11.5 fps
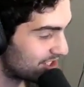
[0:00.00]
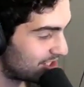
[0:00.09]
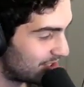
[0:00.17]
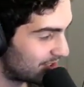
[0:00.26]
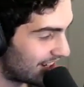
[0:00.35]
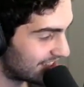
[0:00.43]
so
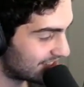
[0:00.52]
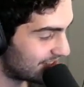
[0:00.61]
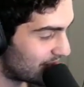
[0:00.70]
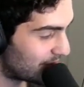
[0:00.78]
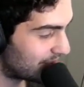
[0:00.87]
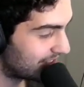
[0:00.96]
you guys
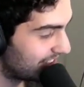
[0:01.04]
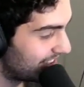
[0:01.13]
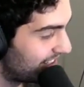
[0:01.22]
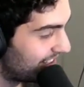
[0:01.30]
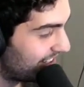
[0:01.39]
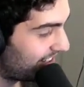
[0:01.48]
know,
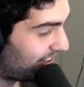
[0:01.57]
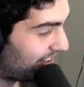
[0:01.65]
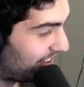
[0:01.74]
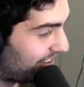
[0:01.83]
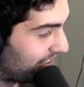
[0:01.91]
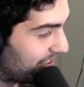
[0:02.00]

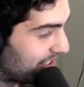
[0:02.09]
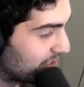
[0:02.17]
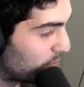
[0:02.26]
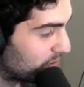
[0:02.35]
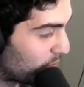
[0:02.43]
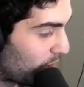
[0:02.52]
uh, this
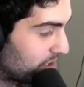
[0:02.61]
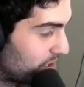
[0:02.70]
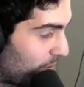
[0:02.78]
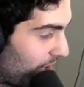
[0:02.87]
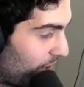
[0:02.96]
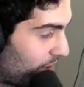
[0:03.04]
was brought to you
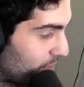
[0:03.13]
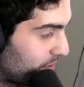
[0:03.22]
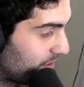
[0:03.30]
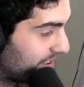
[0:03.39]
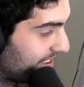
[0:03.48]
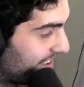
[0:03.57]
by
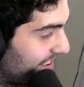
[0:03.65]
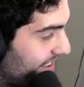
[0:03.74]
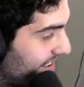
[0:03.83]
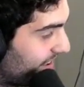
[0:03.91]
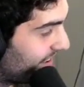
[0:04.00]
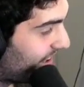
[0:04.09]
Audible.
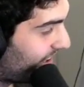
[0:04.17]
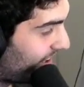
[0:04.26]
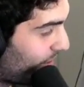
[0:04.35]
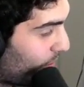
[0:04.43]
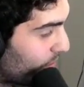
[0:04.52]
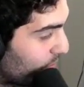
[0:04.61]
Uh,
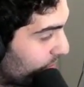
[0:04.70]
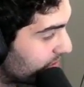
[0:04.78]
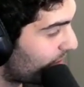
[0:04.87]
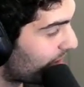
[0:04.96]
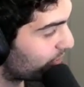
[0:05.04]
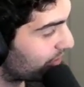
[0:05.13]
Audible is
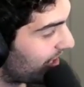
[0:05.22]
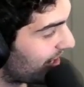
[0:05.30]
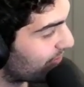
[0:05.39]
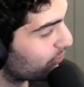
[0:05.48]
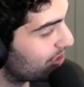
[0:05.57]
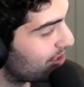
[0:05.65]
offering a
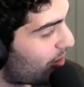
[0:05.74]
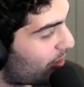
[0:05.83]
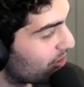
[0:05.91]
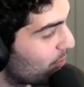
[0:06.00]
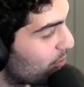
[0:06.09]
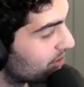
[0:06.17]
free
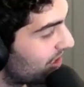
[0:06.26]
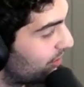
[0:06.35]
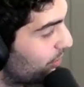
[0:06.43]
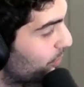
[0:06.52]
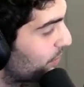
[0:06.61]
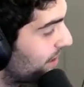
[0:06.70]
audiobook
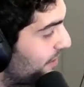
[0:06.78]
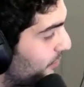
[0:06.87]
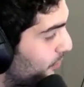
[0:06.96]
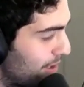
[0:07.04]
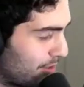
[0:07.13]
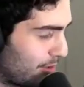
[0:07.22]
download with a
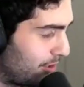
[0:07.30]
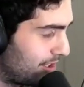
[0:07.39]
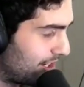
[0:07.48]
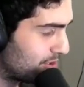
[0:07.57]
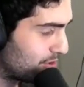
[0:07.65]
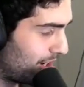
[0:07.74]
free 30
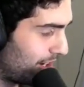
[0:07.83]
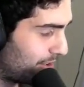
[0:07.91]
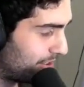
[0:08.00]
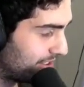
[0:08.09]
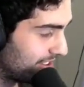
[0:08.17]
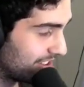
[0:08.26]
day trial.